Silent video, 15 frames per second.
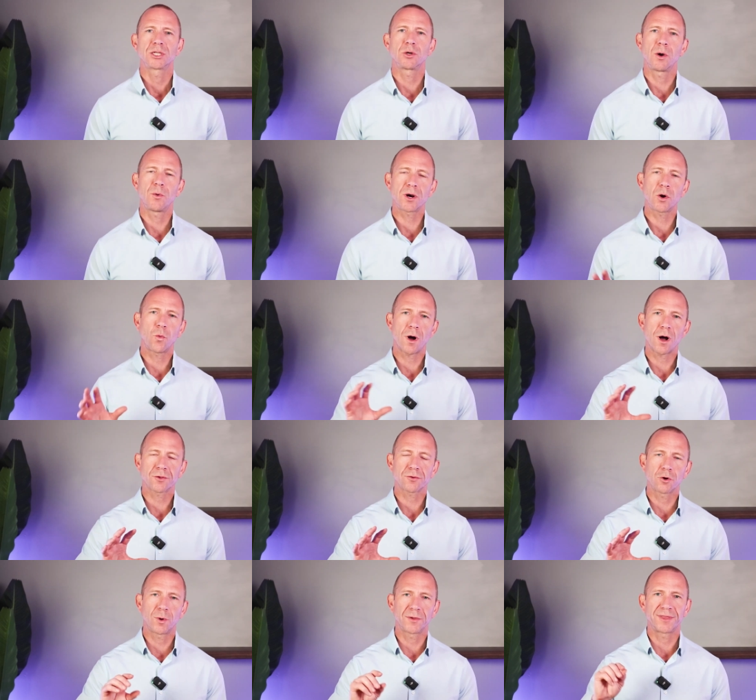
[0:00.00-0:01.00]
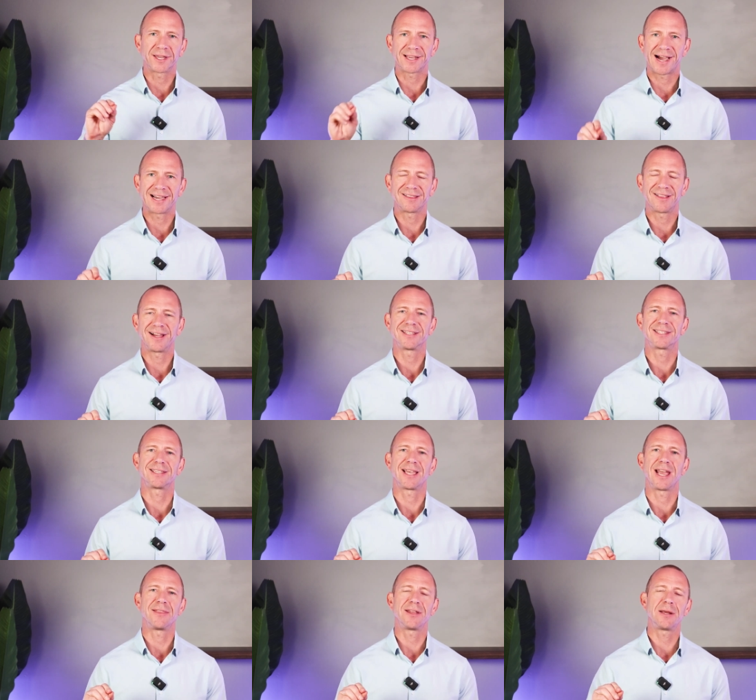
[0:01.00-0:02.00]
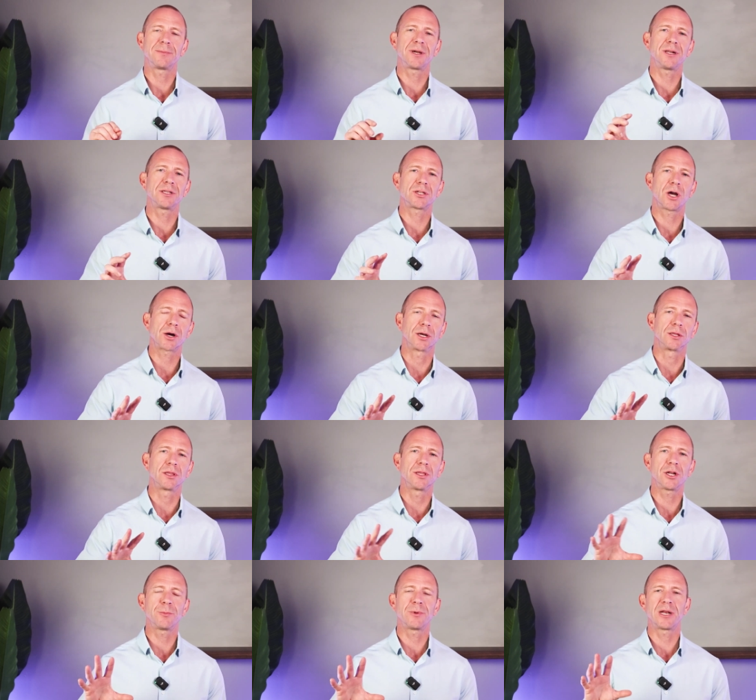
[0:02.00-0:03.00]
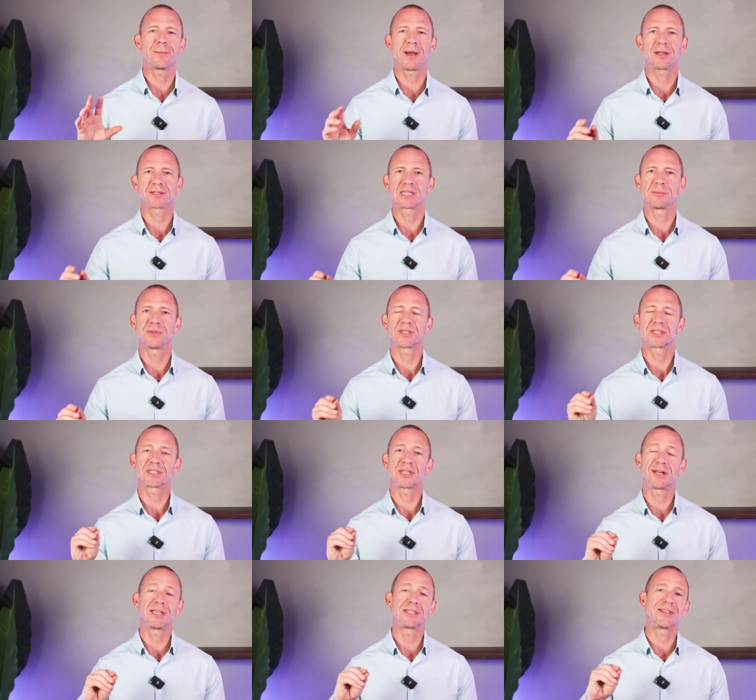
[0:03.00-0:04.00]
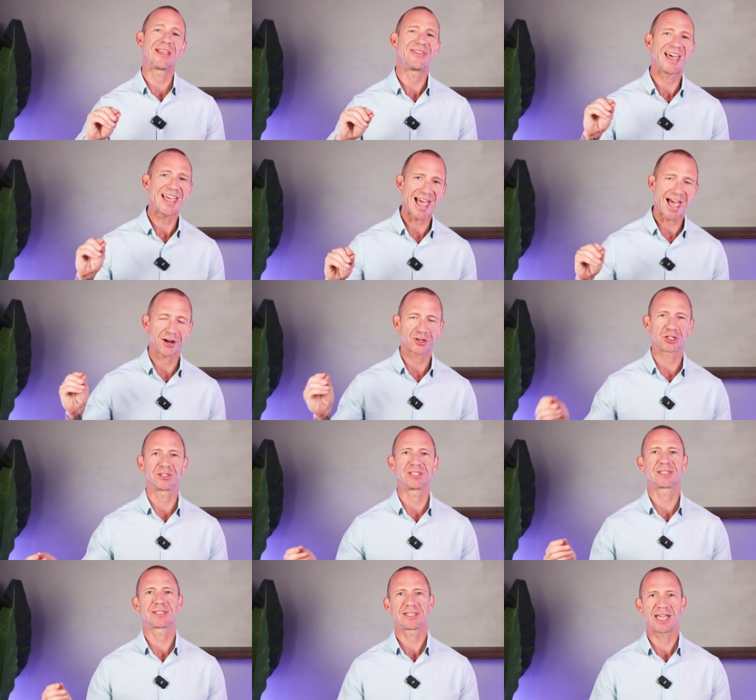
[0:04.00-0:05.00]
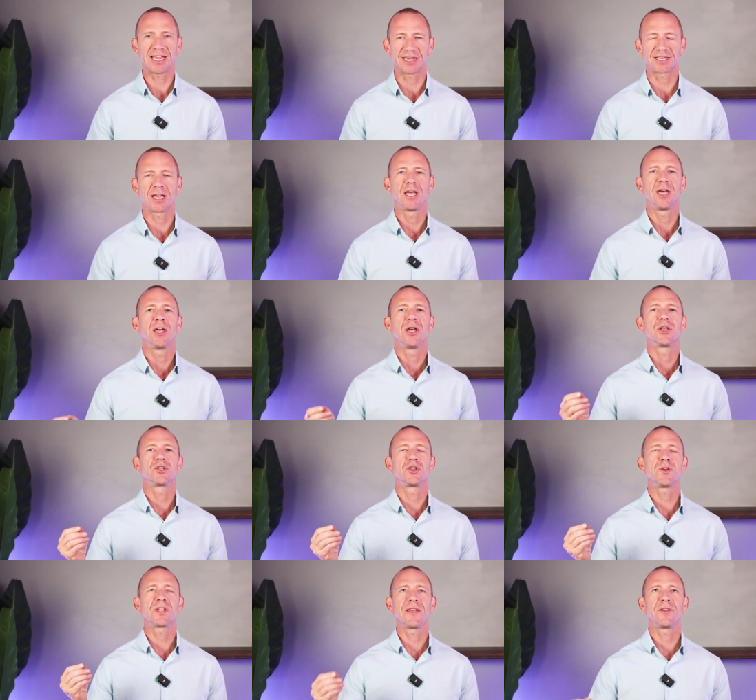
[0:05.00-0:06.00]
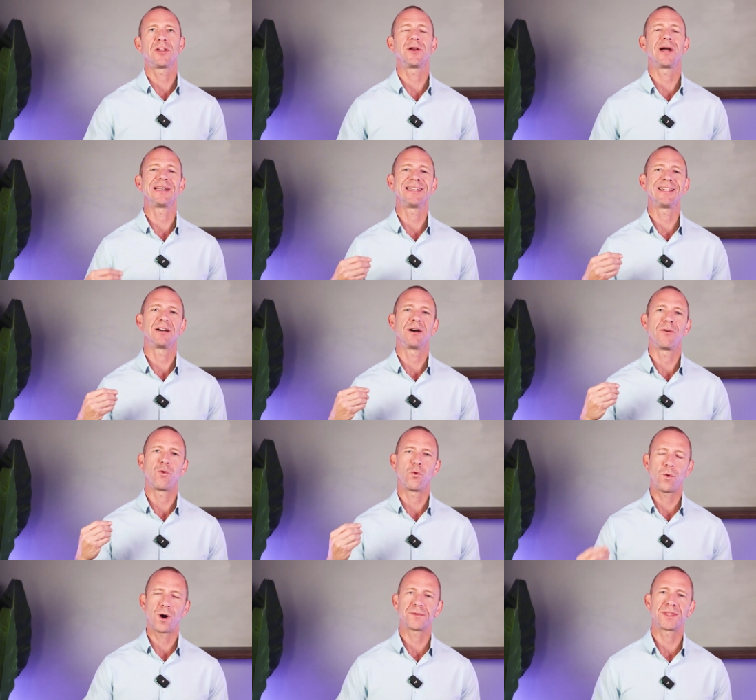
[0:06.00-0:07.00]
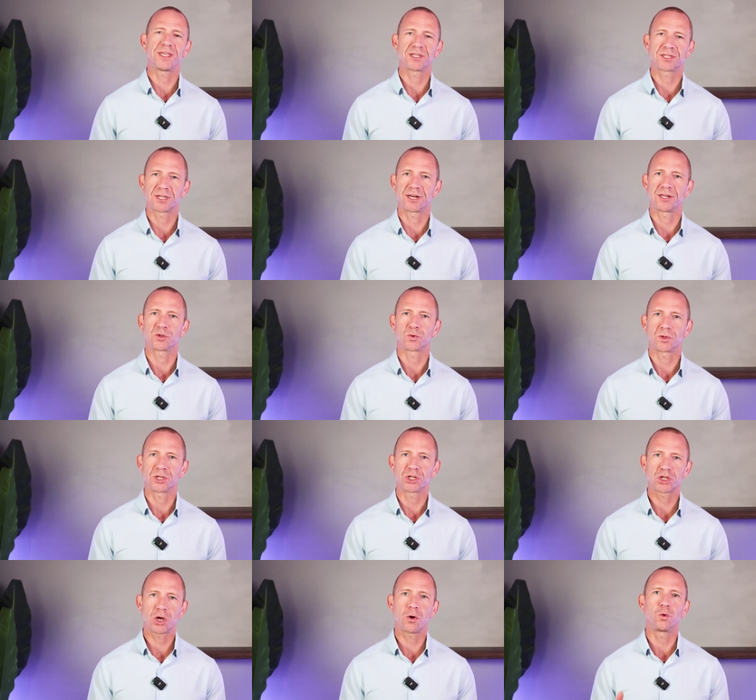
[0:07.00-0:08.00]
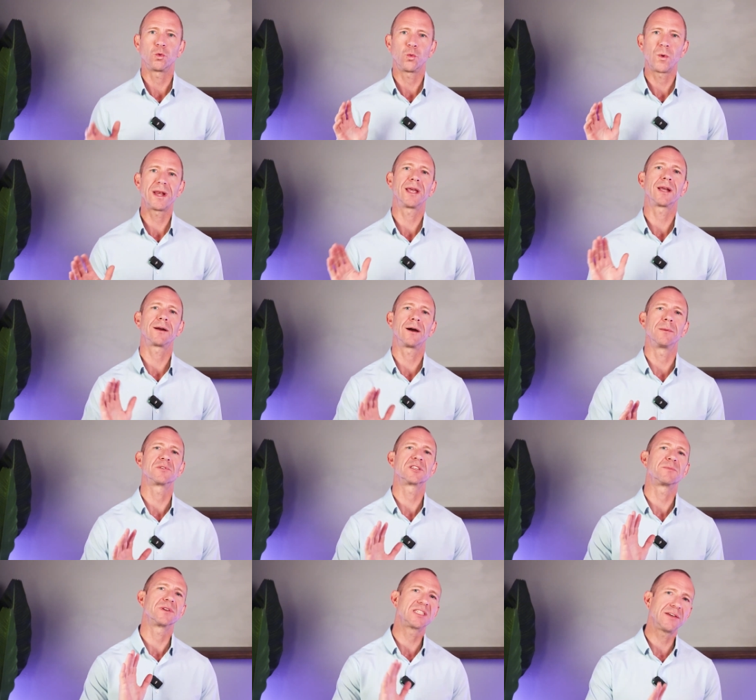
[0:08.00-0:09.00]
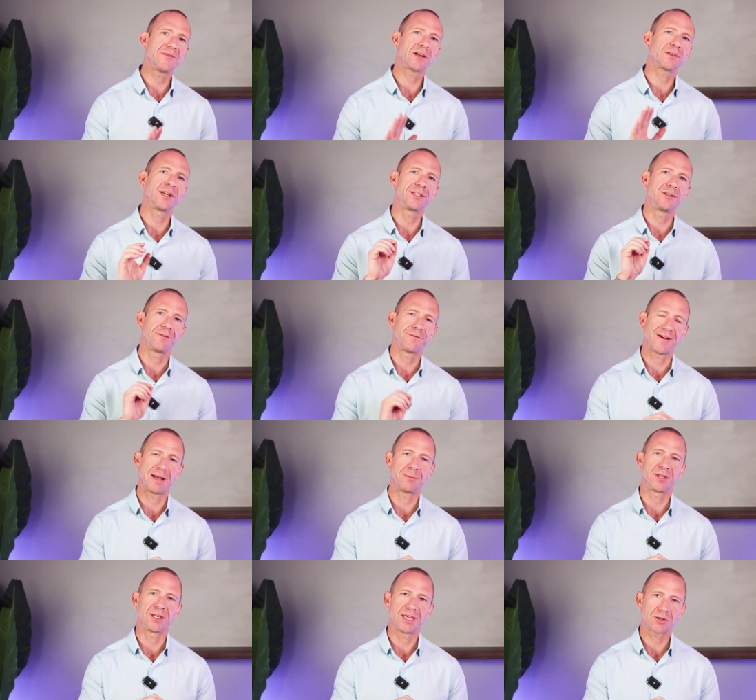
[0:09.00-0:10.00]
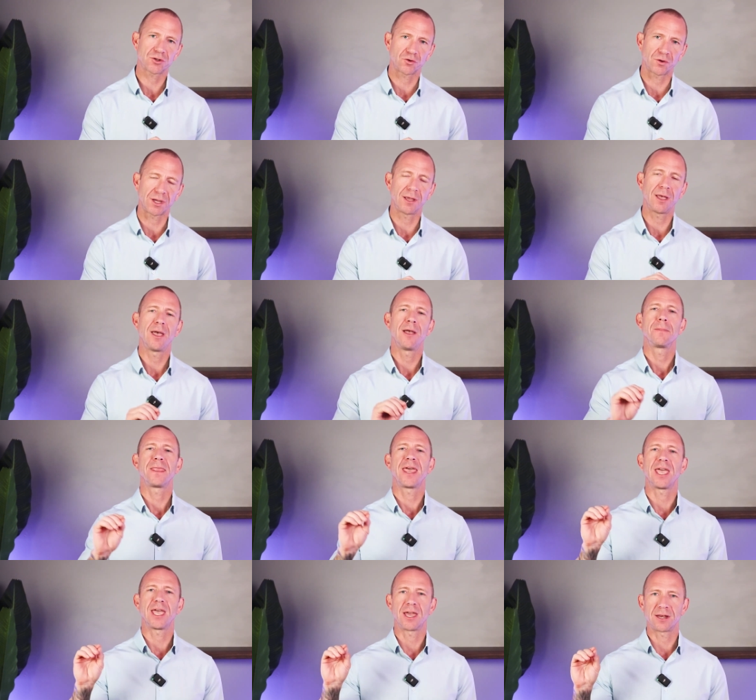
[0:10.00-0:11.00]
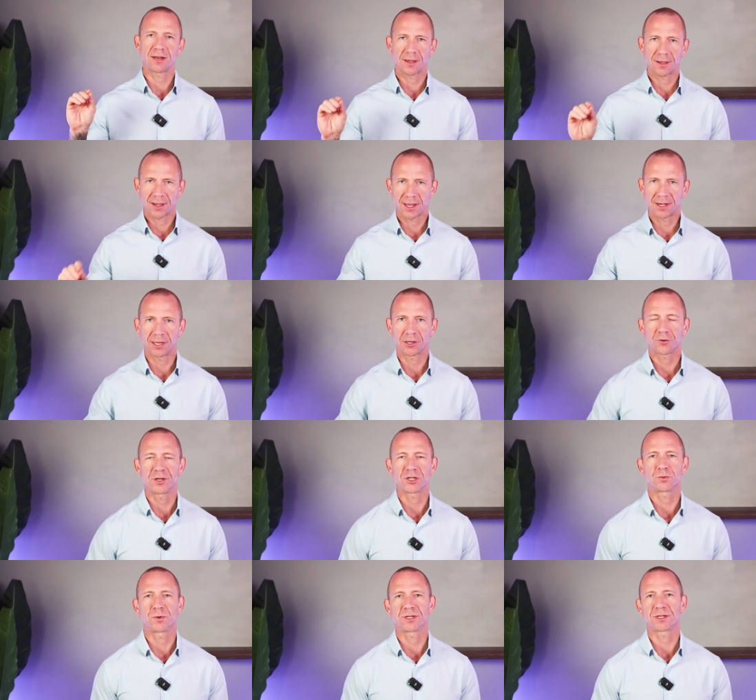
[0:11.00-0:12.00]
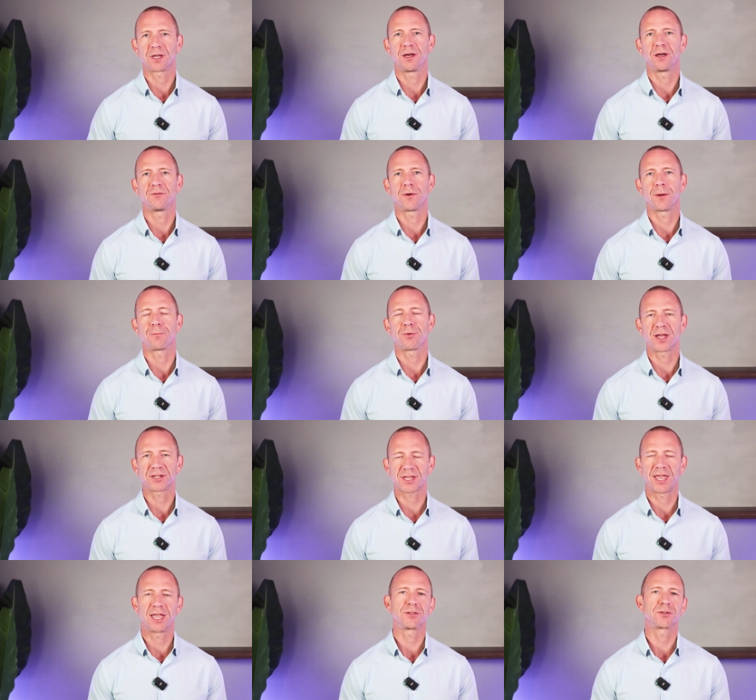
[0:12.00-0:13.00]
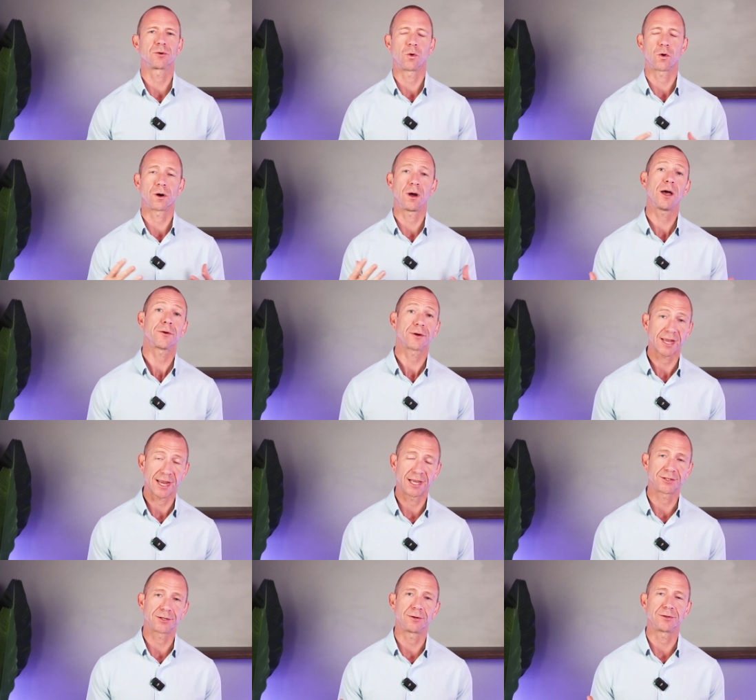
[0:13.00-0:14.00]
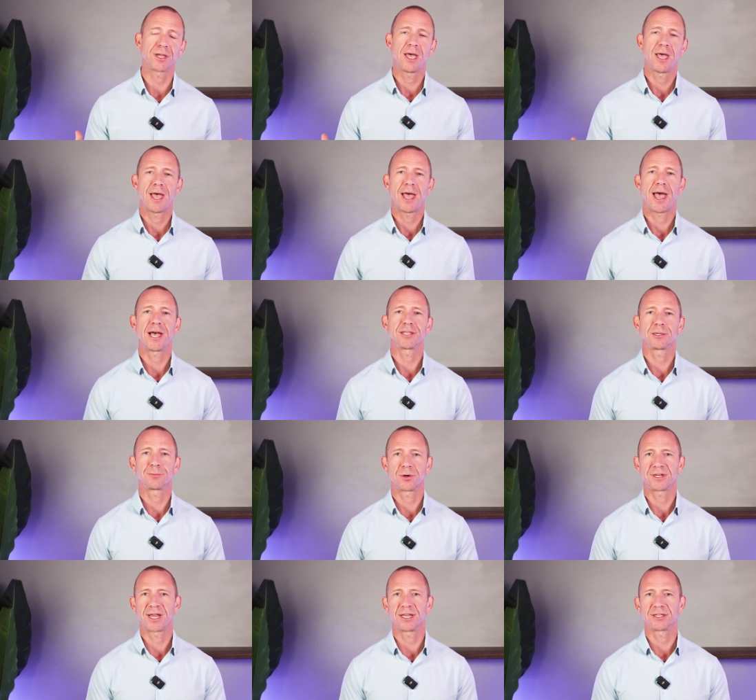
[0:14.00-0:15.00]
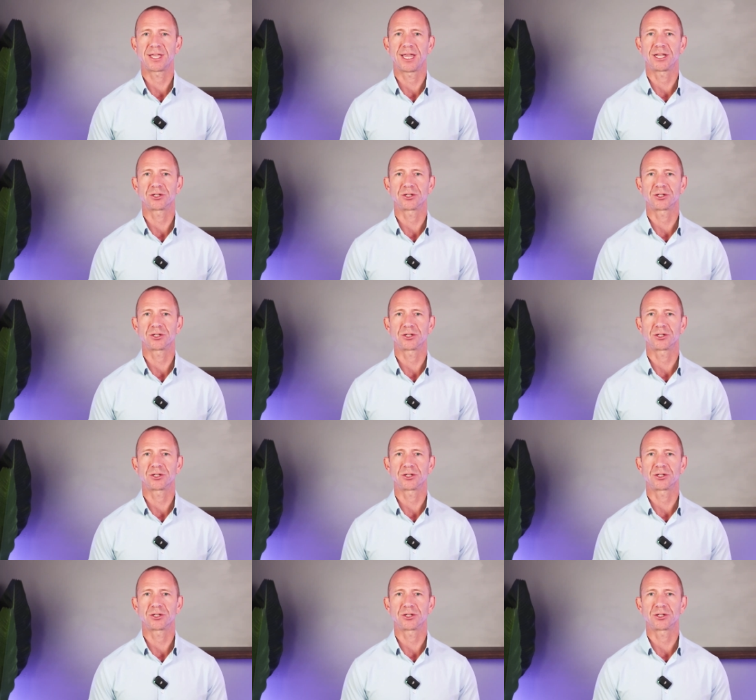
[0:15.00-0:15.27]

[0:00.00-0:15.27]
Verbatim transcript: So I want to walk through what the guidelines say, and then I'm going to talk a little bit about some of the studies that they actually cite to give you an idea of what these studies really showed when it comes specifically to family history and an increased risk of breast cancer or other cancers as it pertains to